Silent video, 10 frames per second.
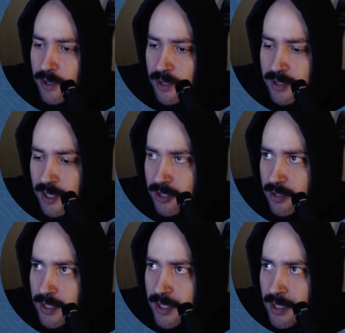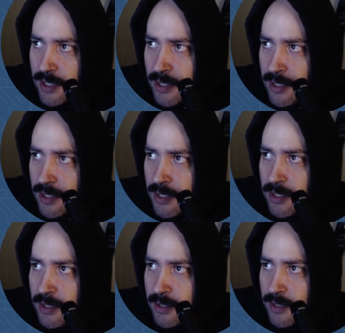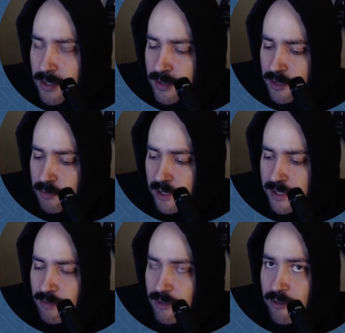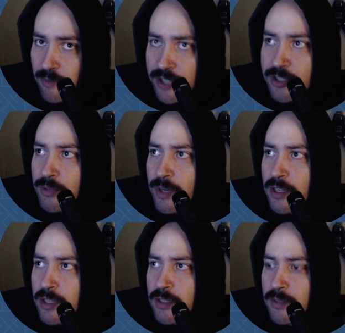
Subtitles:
let's actually display some information about it.